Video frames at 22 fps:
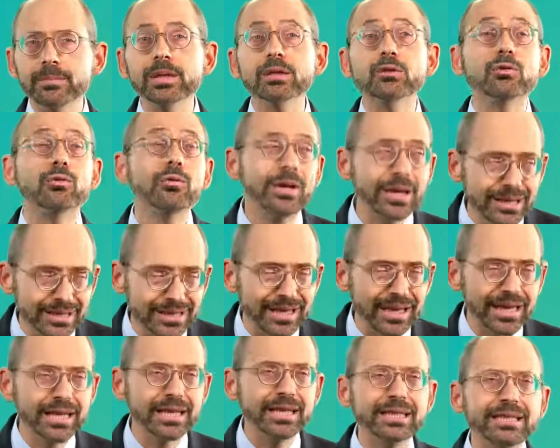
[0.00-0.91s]
be
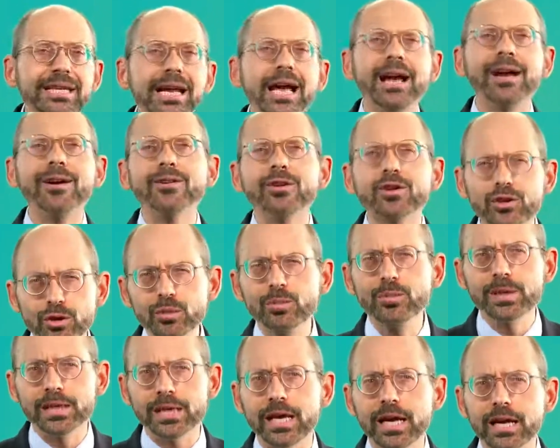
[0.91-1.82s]
translated to how
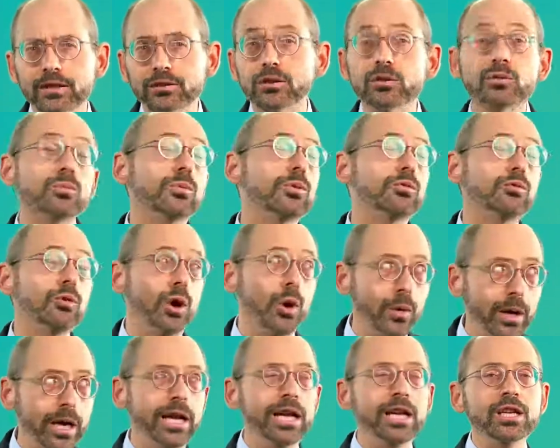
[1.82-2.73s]
human cancers would
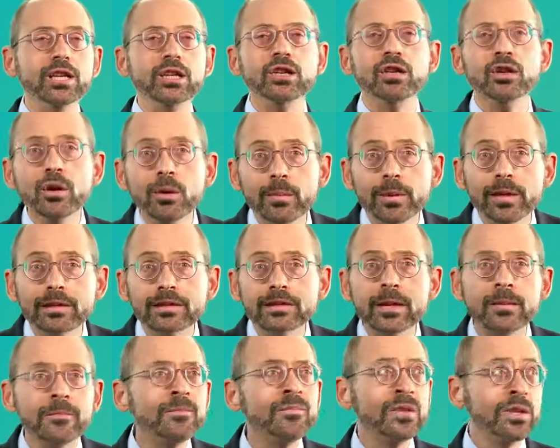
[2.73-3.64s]
grow in
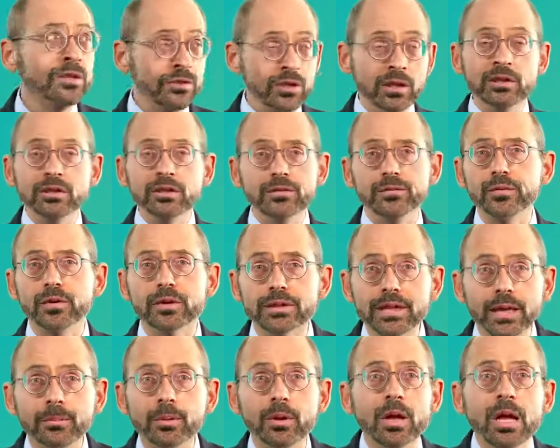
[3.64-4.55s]
humans, since, for
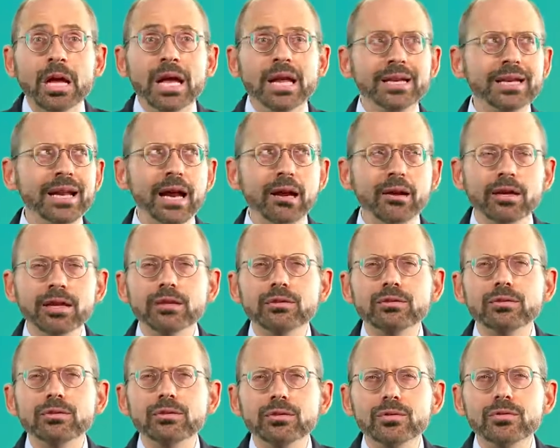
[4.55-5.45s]
example, not only
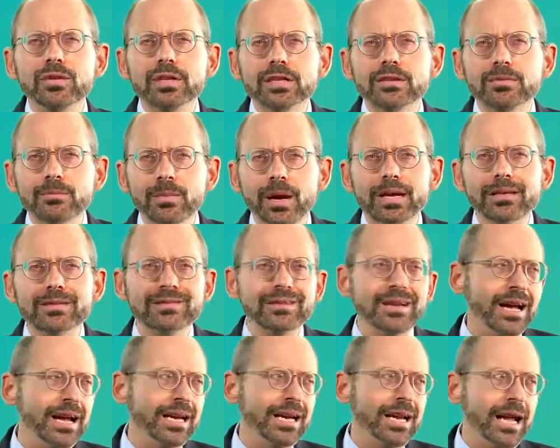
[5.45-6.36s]
do these mice
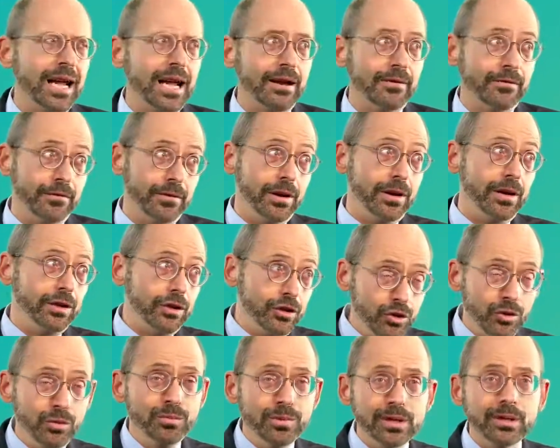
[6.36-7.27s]
not have a
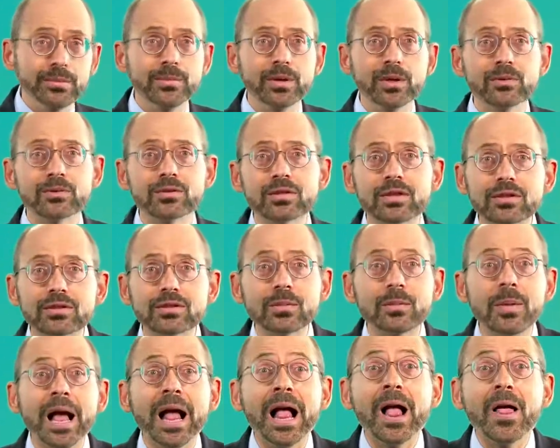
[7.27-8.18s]
human immune
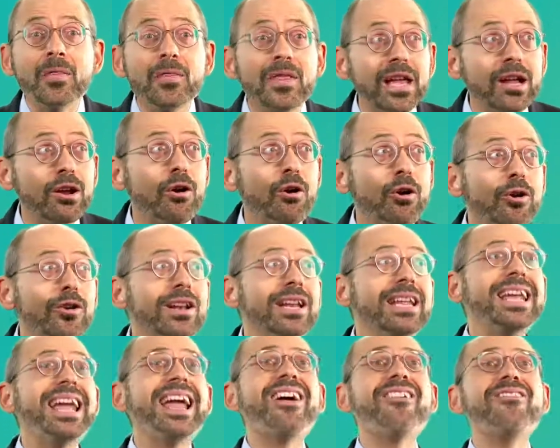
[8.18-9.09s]
system, they
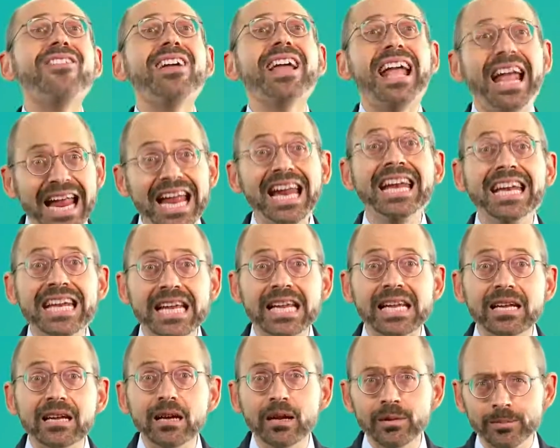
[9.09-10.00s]
hardly have
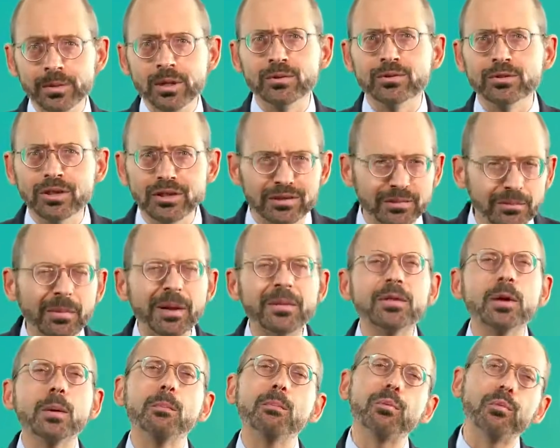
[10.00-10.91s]
any immune system,
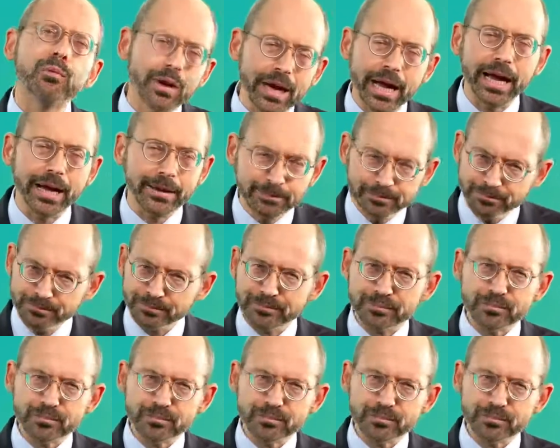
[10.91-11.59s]
and they're bred